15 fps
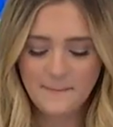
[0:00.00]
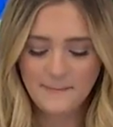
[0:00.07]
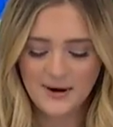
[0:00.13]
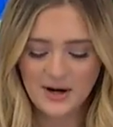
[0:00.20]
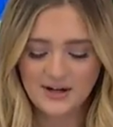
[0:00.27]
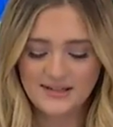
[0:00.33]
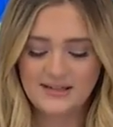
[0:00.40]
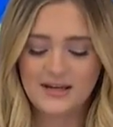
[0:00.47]

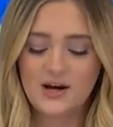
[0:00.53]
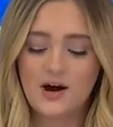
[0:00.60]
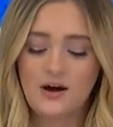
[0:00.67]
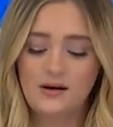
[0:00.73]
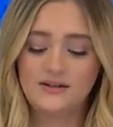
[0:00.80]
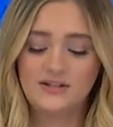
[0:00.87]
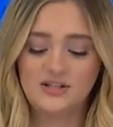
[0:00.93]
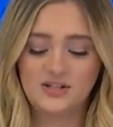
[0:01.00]
embarrassing
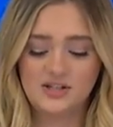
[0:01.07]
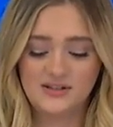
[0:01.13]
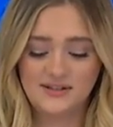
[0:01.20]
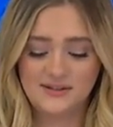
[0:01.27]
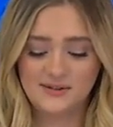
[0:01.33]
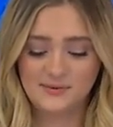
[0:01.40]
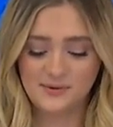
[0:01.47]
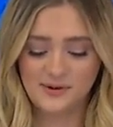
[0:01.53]
audition
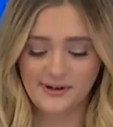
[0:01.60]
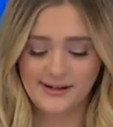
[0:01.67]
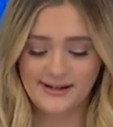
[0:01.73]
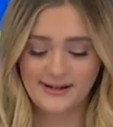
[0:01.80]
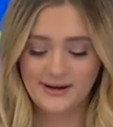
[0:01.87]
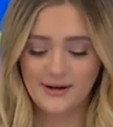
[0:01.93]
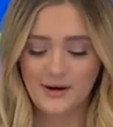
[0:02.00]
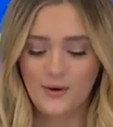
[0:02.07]

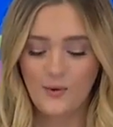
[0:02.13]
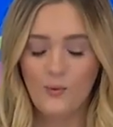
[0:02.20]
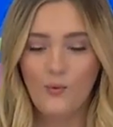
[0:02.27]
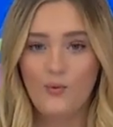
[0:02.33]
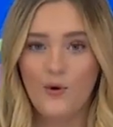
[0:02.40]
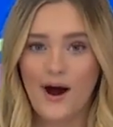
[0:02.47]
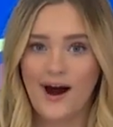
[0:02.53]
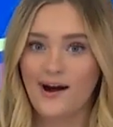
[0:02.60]
story.
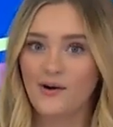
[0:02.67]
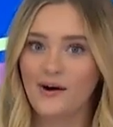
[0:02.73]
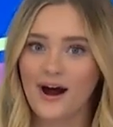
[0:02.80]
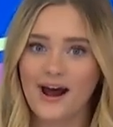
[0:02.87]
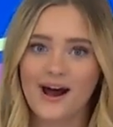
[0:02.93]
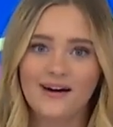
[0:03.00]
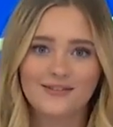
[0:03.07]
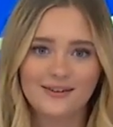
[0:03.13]
Wow,
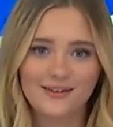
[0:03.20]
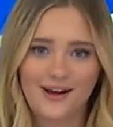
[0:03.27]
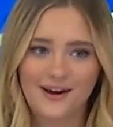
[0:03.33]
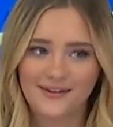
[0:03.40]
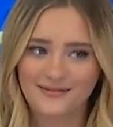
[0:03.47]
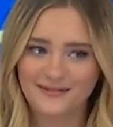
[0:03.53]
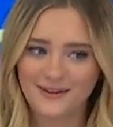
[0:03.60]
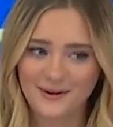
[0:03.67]
I have a lot of